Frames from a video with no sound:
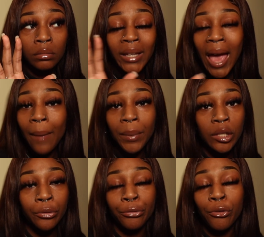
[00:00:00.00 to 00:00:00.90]
cap
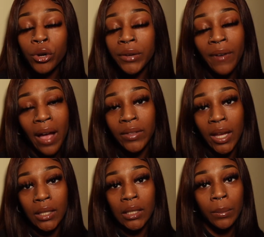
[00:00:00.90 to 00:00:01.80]
is 45
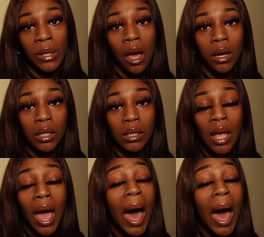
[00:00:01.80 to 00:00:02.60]
days, to be honest.